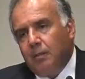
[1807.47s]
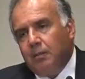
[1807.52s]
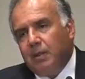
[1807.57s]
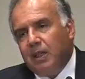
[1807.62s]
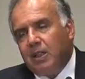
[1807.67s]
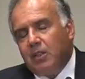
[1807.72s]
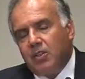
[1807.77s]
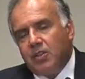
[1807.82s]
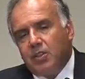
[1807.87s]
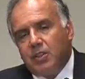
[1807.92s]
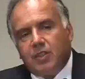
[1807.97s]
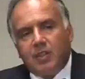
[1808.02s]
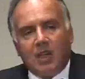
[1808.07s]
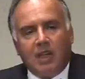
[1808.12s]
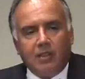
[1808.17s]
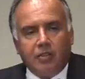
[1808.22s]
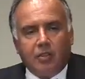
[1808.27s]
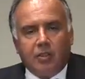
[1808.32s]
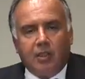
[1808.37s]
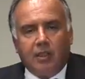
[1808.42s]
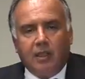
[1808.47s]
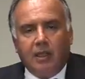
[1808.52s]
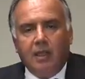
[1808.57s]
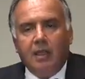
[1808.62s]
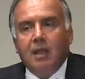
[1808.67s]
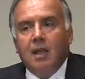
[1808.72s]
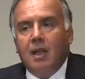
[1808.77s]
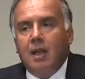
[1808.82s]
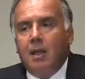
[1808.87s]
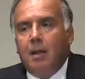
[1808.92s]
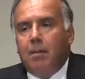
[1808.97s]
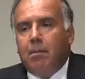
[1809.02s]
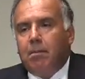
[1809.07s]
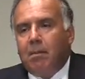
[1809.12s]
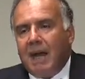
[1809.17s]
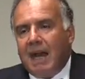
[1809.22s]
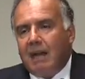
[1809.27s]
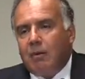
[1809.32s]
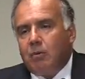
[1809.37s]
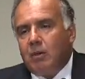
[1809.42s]
Because essentially,
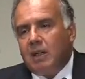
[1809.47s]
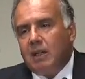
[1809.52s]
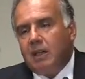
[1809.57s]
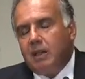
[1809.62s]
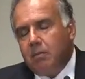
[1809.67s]
power